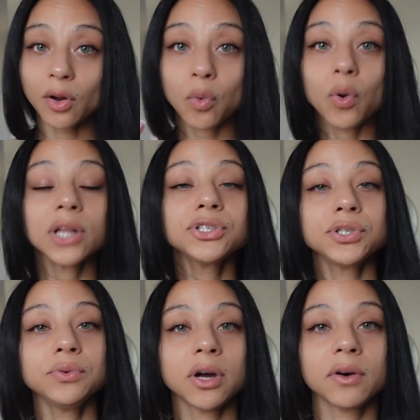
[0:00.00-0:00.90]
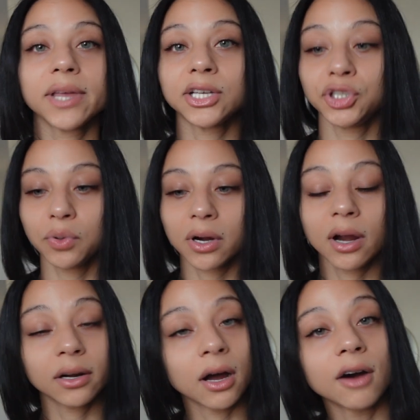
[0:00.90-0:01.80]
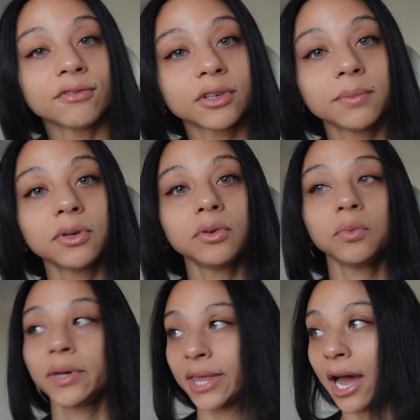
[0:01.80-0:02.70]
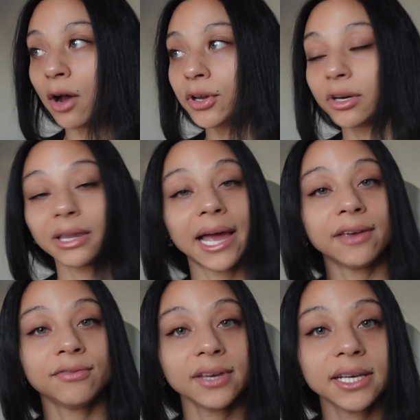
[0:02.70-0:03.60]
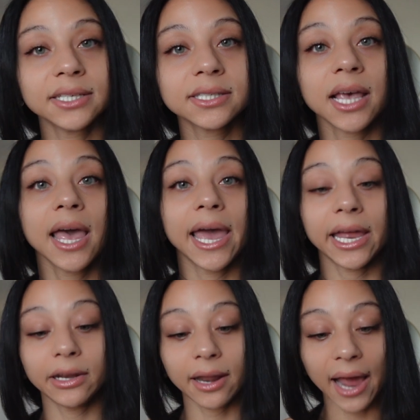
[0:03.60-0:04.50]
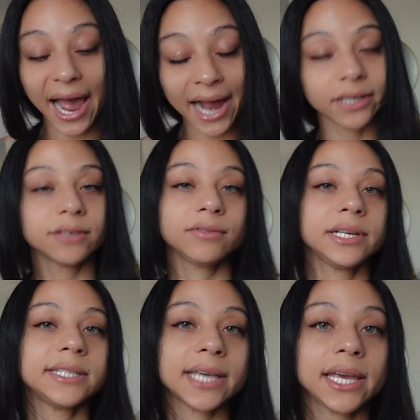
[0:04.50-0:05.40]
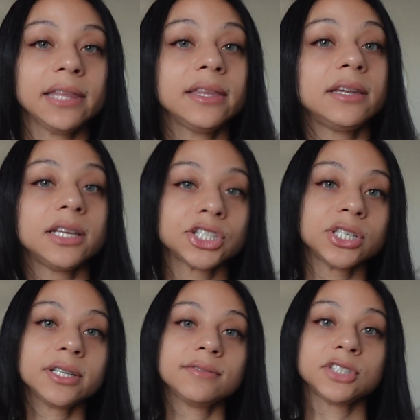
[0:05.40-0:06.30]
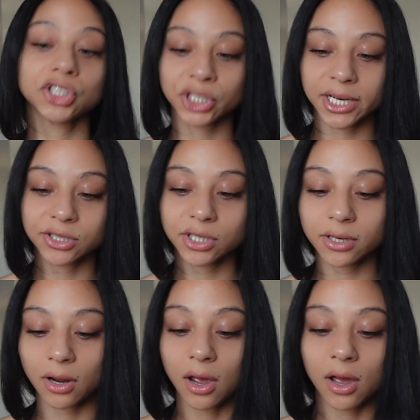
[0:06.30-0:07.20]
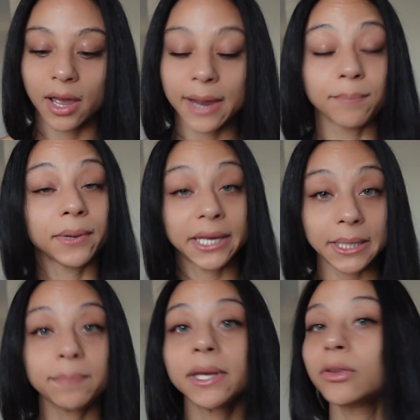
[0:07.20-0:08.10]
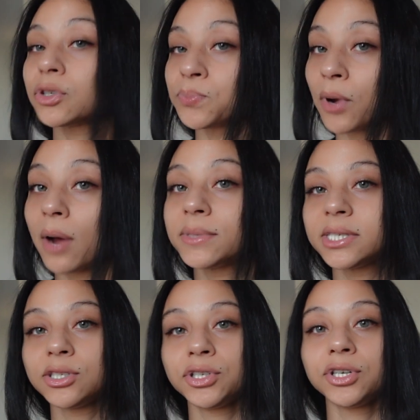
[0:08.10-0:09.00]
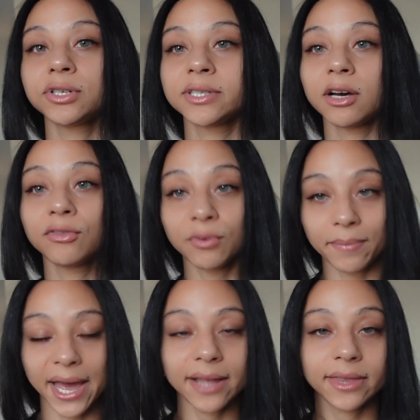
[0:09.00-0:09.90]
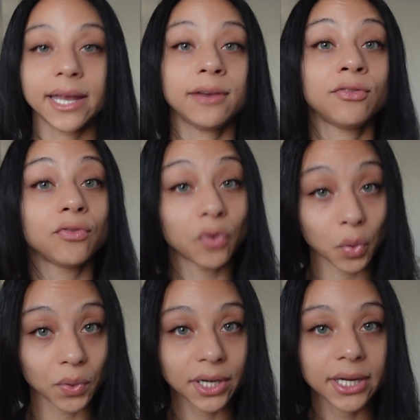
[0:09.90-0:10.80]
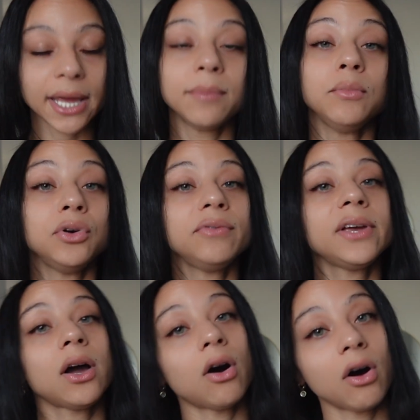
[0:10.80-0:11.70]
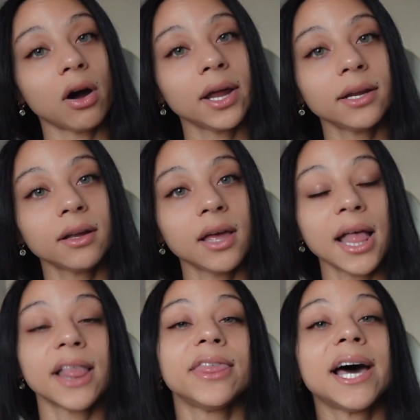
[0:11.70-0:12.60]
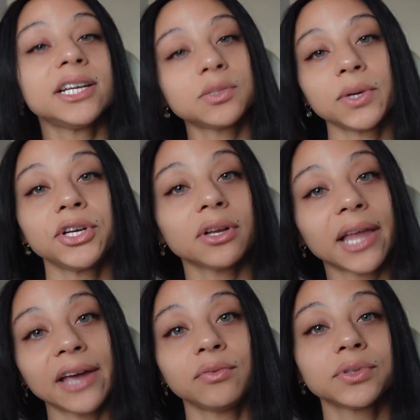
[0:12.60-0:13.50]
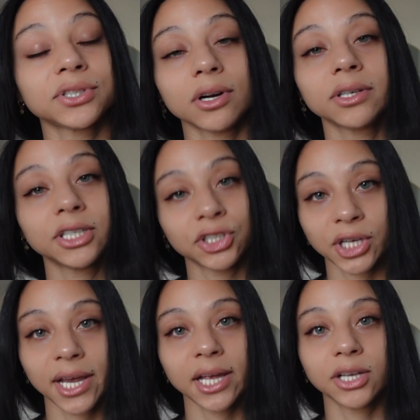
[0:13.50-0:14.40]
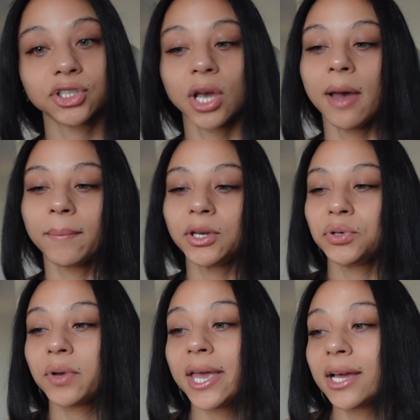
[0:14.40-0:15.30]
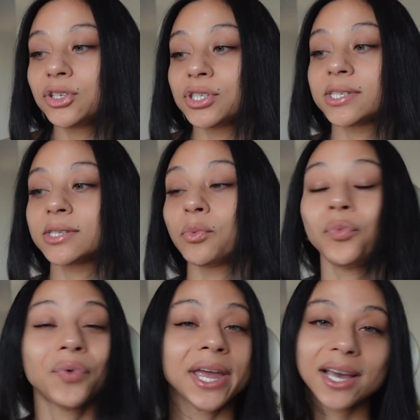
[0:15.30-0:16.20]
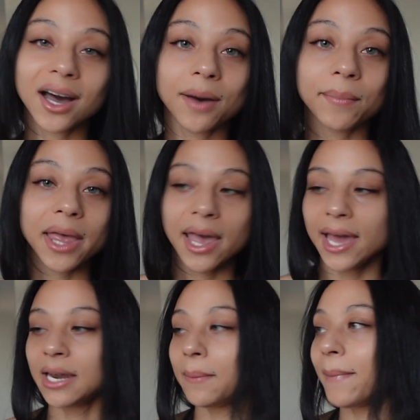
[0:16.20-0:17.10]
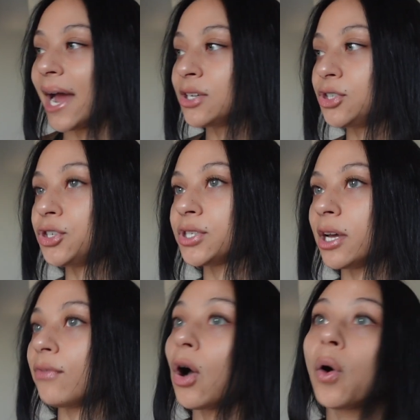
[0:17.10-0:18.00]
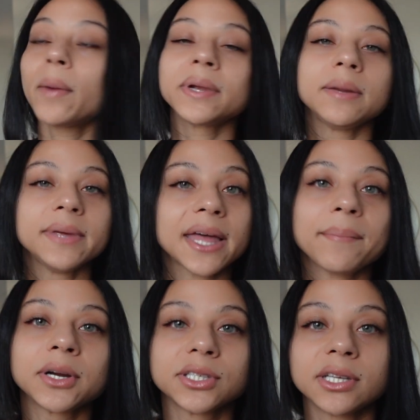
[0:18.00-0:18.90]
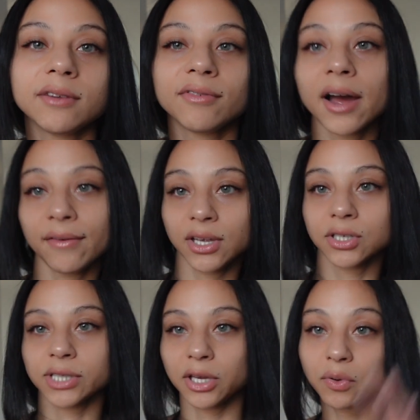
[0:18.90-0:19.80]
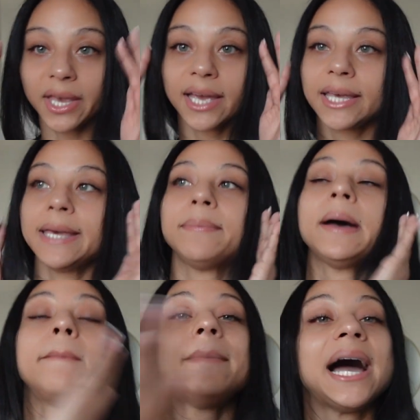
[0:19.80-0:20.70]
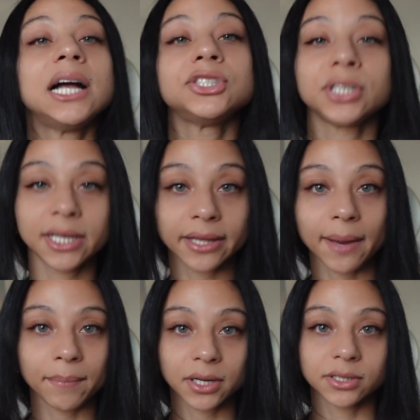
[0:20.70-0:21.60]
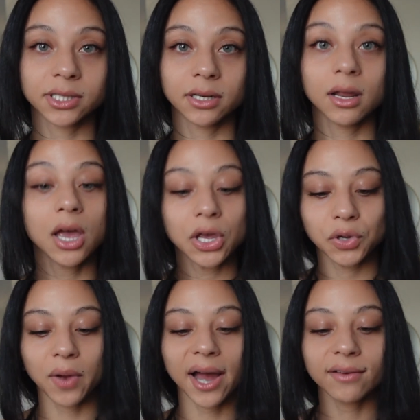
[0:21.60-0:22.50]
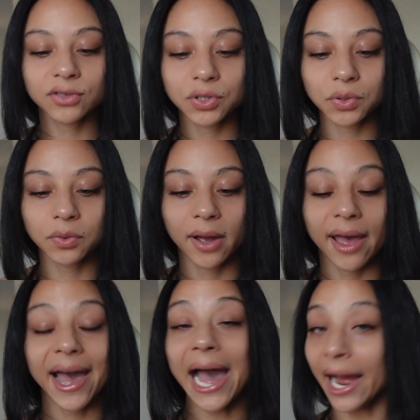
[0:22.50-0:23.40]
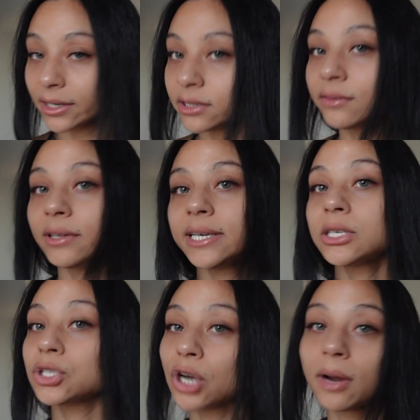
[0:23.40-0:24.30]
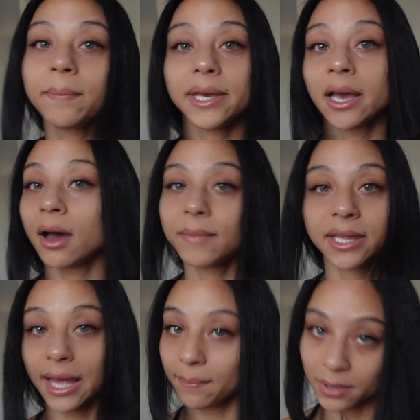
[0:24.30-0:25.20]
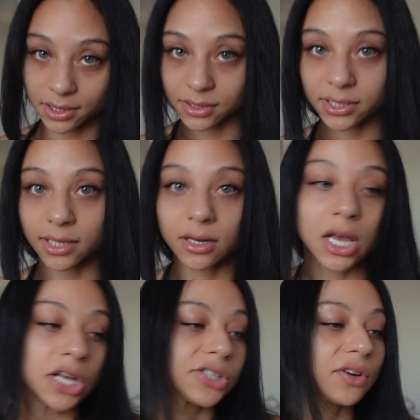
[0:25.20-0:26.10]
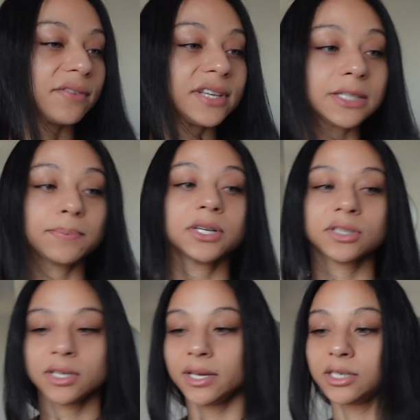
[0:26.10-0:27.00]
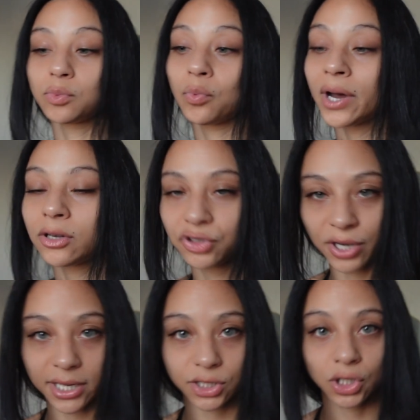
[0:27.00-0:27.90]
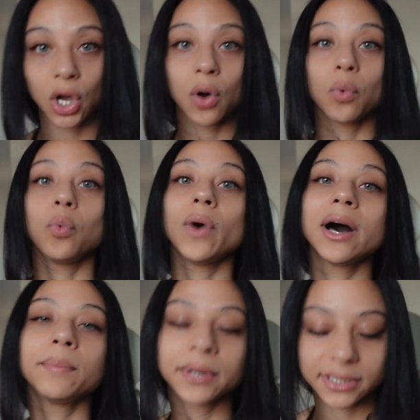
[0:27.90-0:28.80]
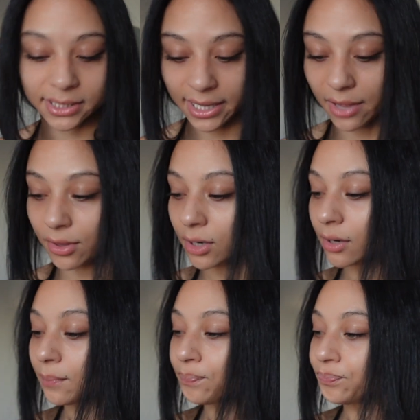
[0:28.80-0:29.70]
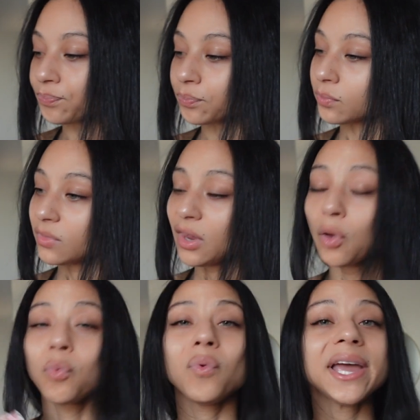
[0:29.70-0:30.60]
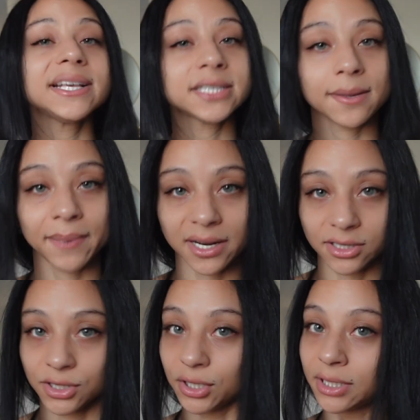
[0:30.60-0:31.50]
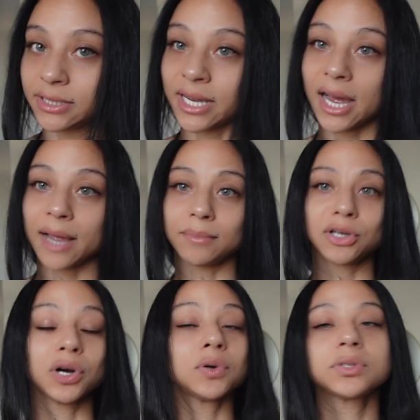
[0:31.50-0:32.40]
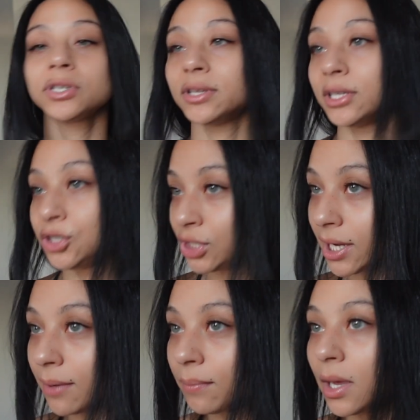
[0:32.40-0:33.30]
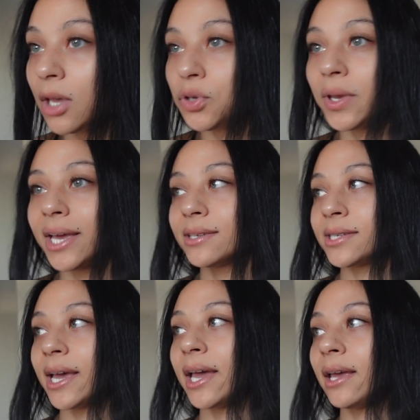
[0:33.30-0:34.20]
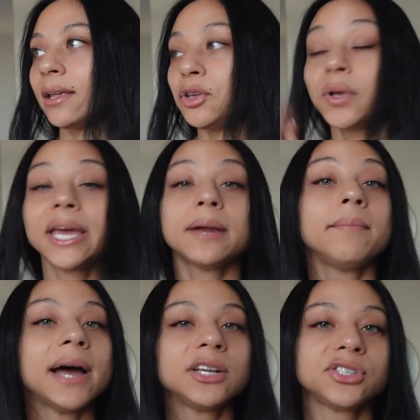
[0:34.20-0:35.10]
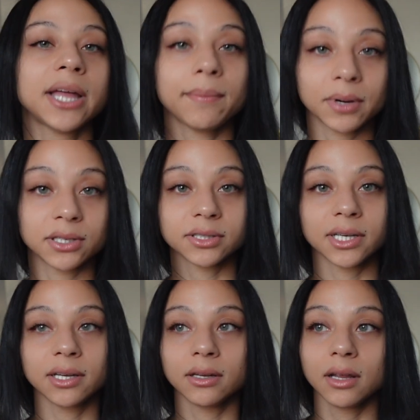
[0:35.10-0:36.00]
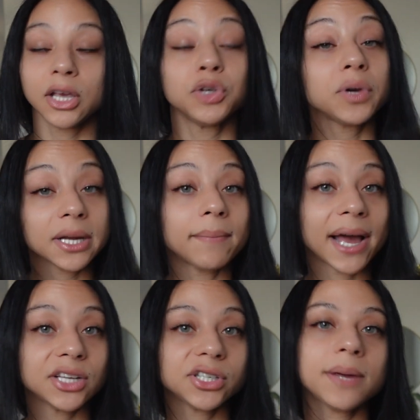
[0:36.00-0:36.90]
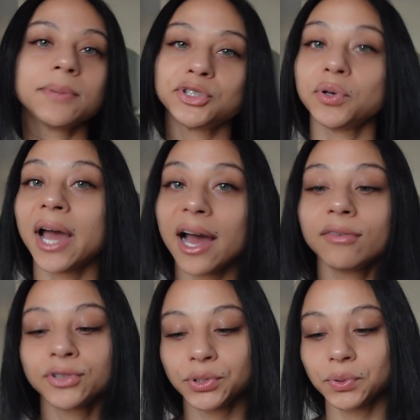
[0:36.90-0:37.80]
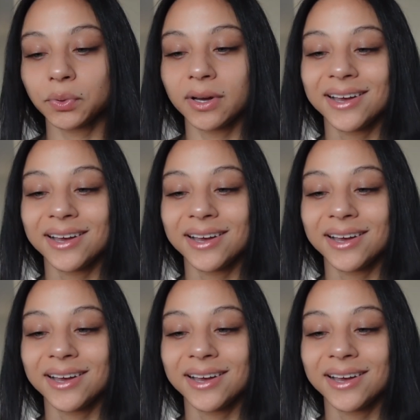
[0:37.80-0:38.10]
Once you know that you are uncomfortable with how your life is and actively taking the initiative to change it and keeping those promises to yourself from that day forward and moving on, that is when your life will start to change. But you can't just wake up and imagine yourself, oh, I'm going to be that person in 5 years. Like, you can't keep imagining that person. You have to actively start becoming that person. So if this person is well dressed, well put together, wakes up at a certain time, goes to the gym, you can't imagine that person. You can imagine it, but you have to